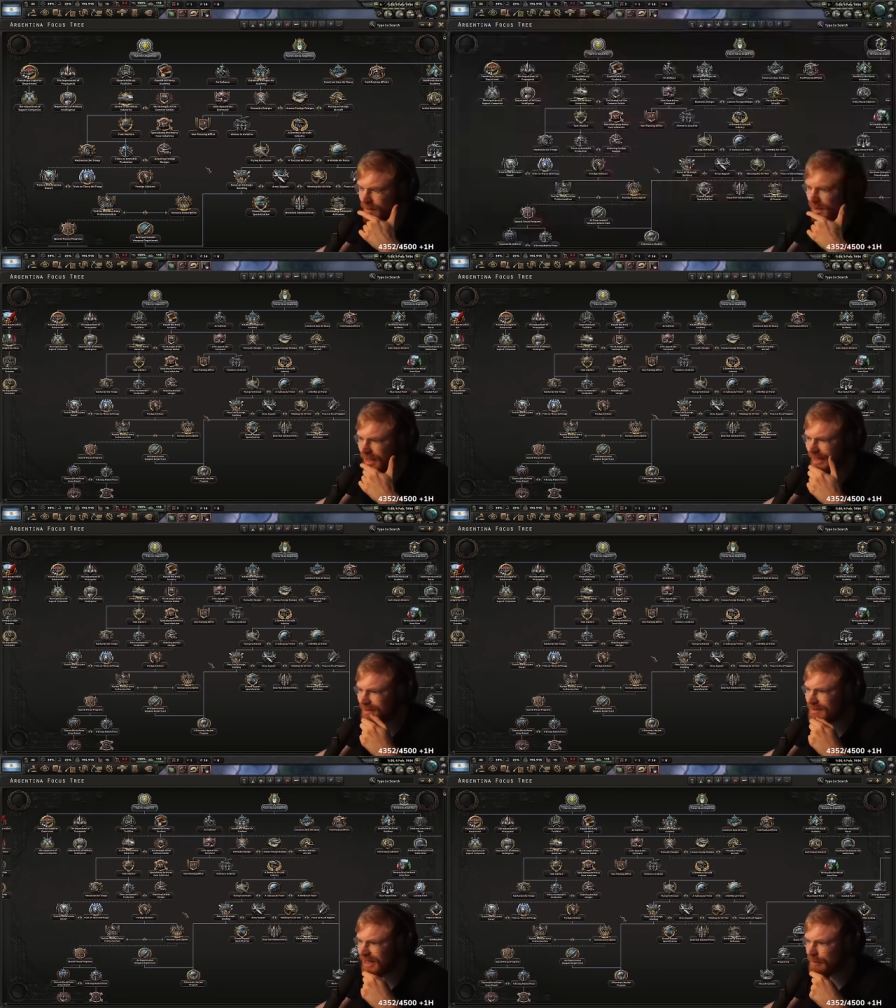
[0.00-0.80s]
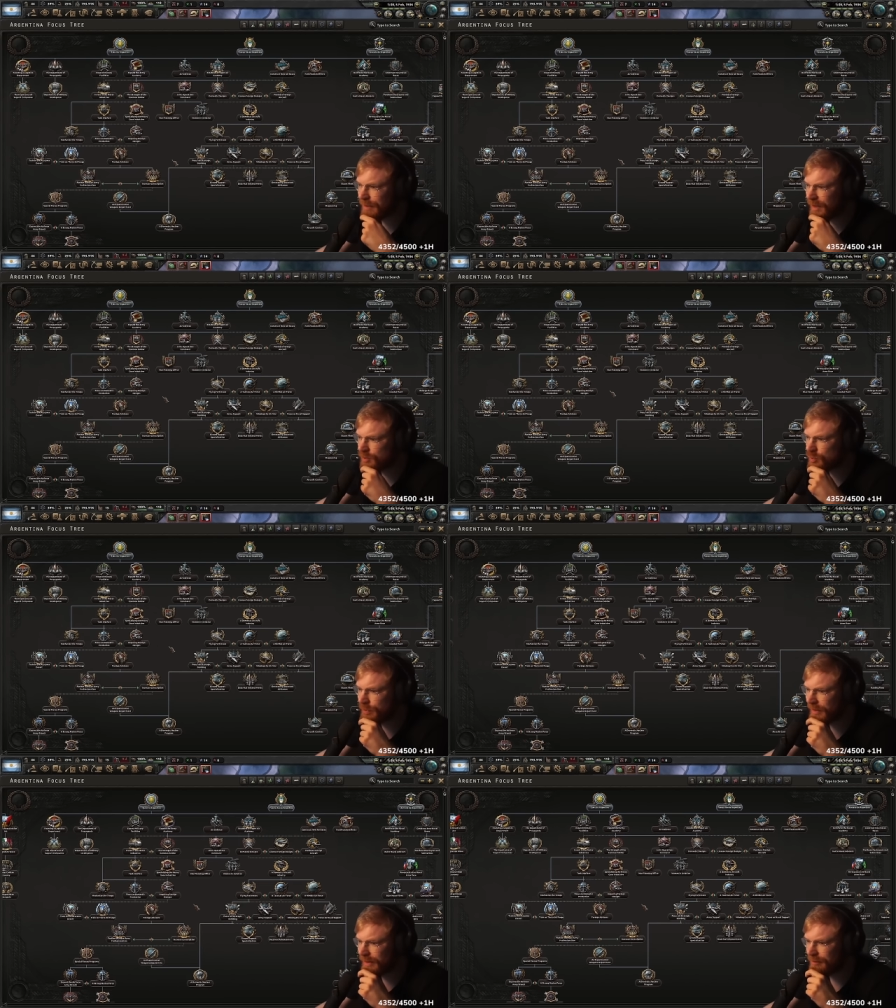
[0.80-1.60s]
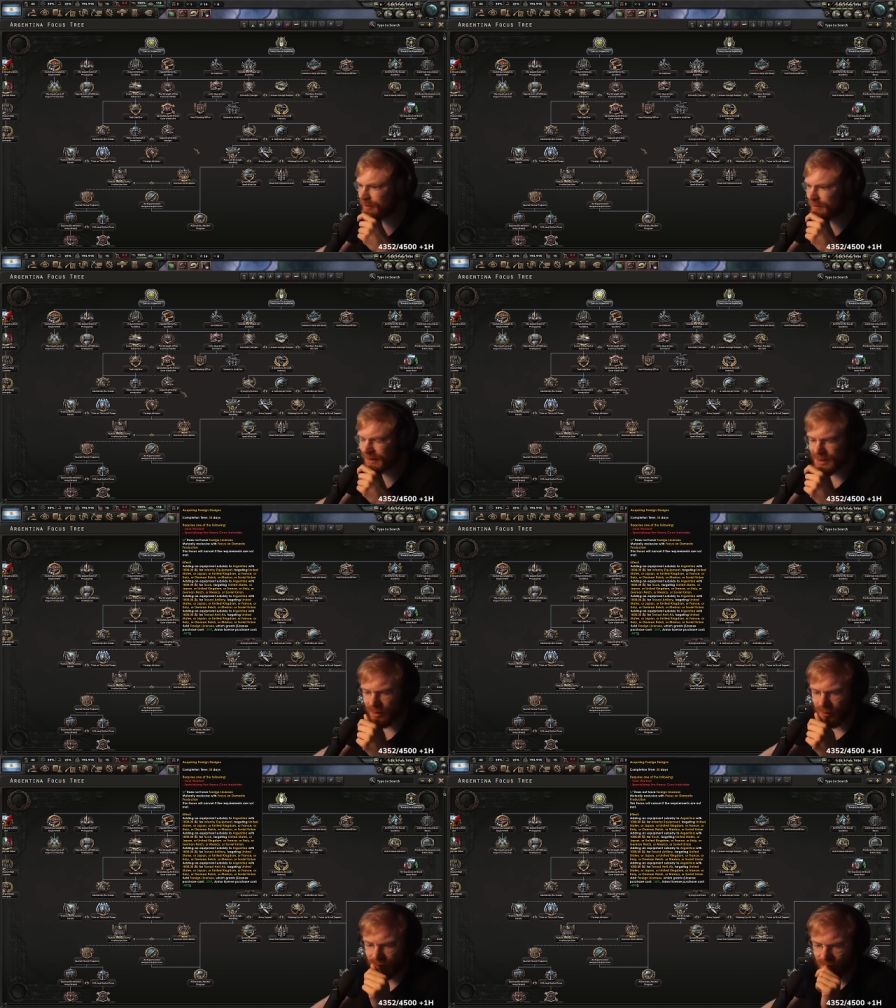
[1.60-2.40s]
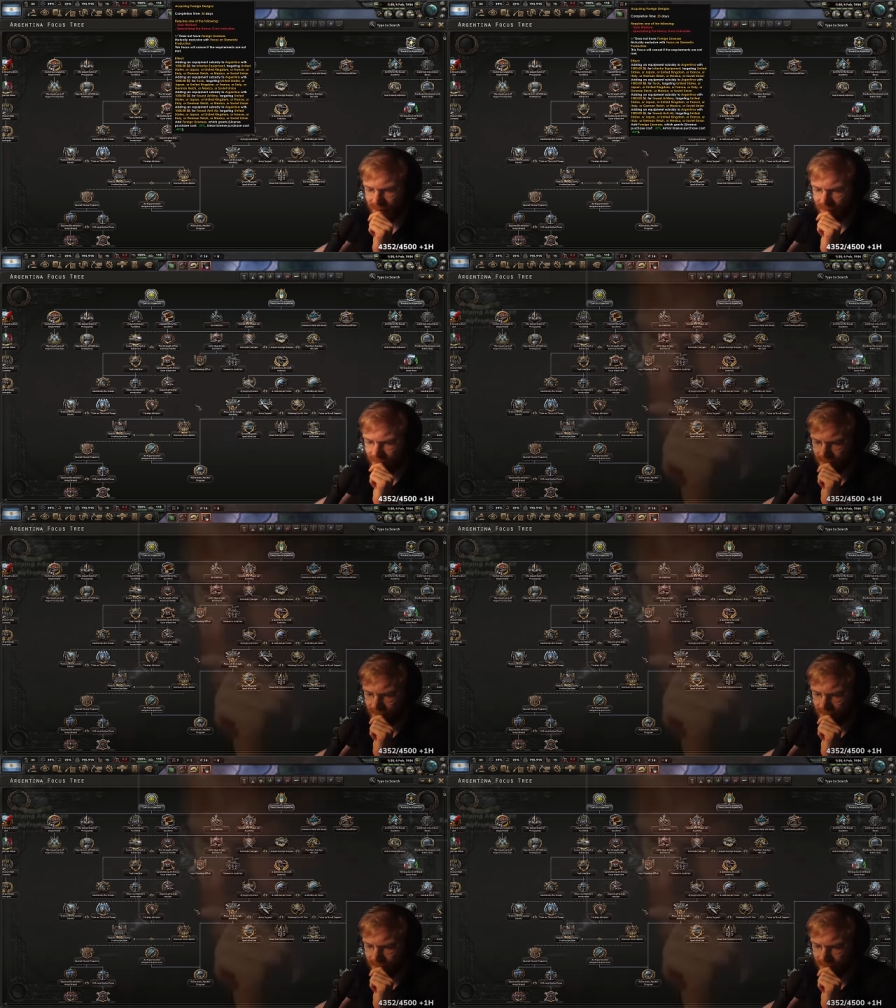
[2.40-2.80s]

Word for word: Light tank paratrooper air build. That's what we're doing.